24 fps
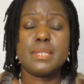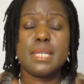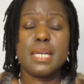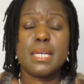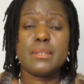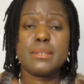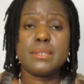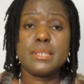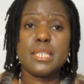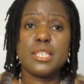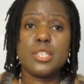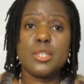
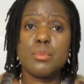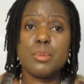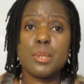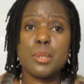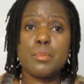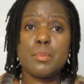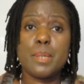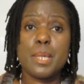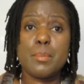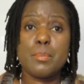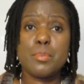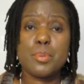I'll tell you
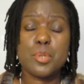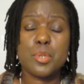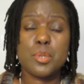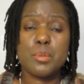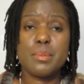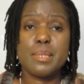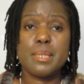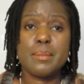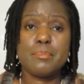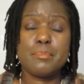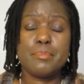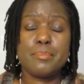about my
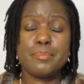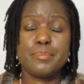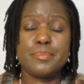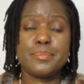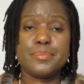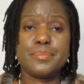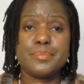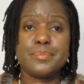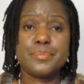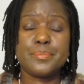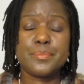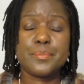problem
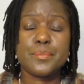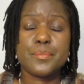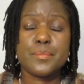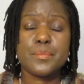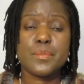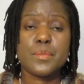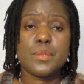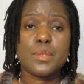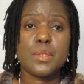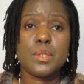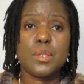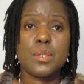
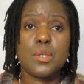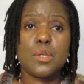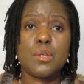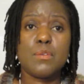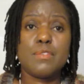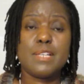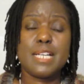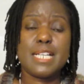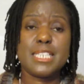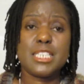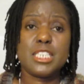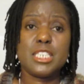
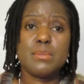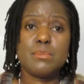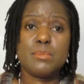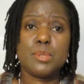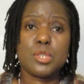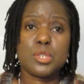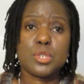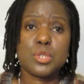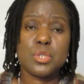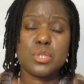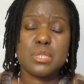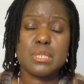of
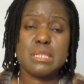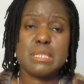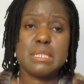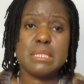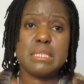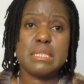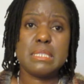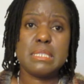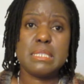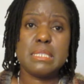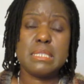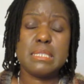Hashimoto's
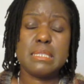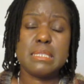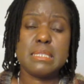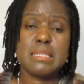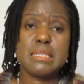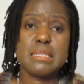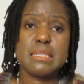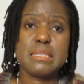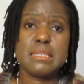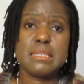disease.